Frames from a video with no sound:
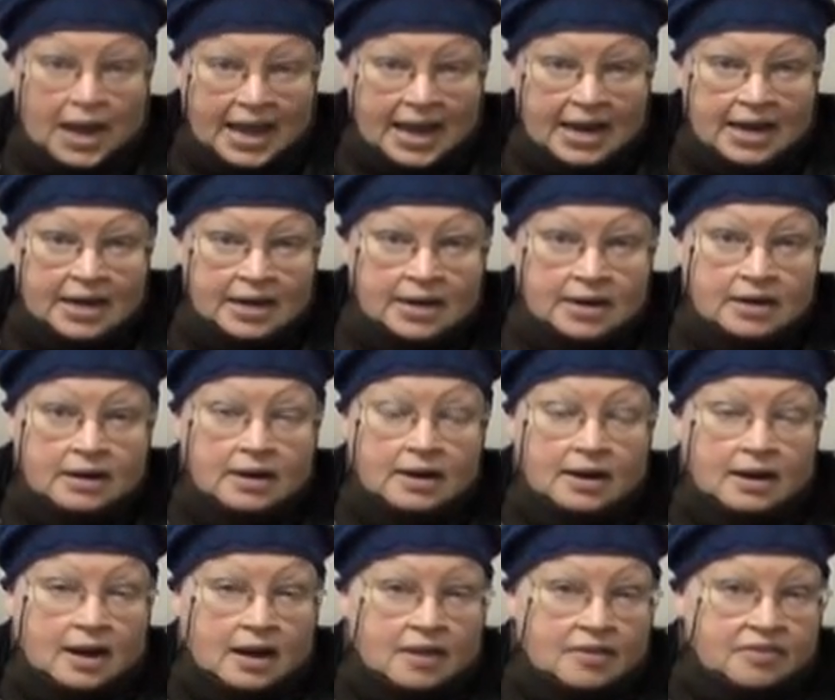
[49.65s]
when
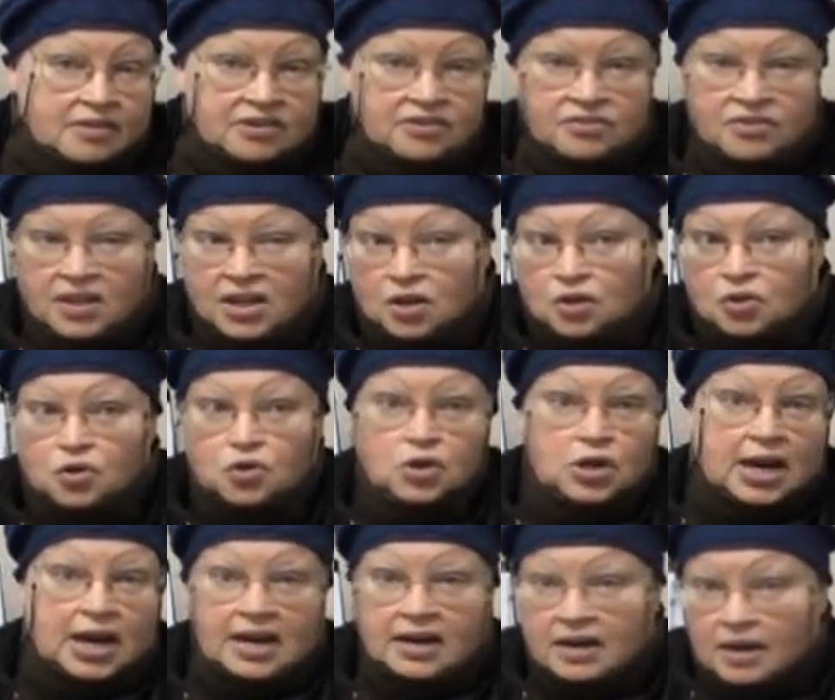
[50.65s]
this thing
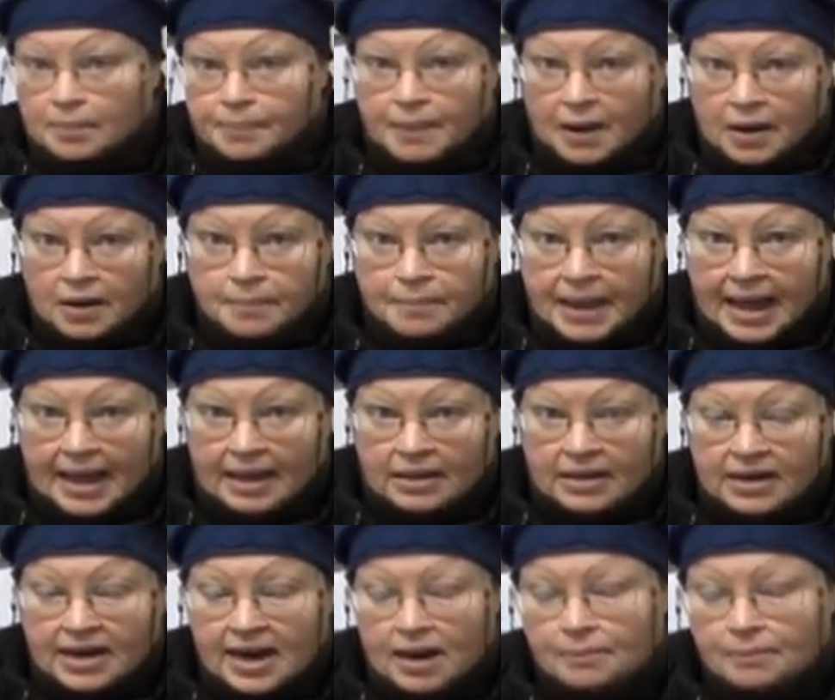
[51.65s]
could end up on a ballot,